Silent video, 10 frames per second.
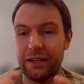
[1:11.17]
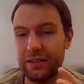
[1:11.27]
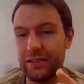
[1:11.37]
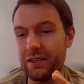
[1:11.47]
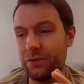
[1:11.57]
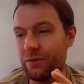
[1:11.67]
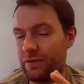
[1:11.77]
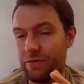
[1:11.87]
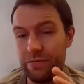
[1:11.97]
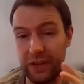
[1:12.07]
Let's deal
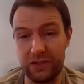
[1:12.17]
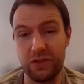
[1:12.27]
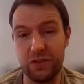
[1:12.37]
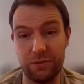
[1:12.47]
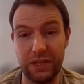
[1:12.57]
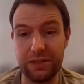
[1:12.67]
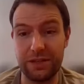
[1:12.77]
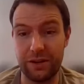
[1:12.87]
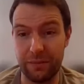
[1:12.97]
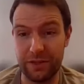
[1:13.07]
with fixed term
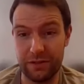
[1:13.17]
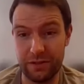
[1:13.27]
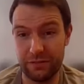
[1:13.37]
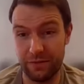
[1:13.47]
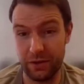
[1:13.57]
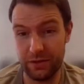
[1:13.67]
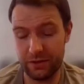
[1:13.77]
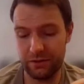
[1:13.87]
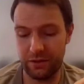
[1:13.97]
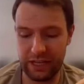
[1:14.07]
lease agreements
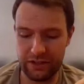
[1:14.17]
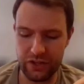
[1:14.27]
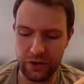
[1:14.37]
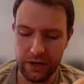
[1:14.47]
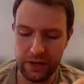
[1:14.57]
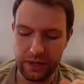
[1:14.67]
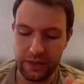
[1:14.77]
first. Okay, so